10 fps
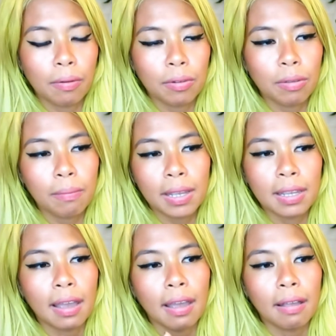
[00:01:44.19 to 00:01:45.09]
you
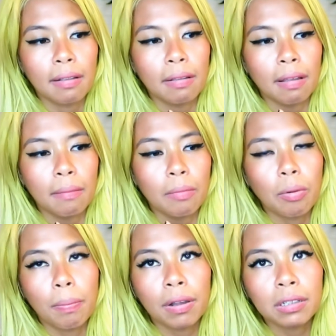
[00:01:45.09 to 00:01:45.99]
make it
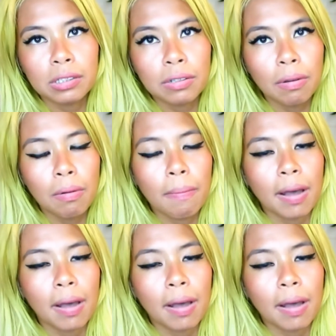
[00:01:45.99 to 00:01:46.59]
more personal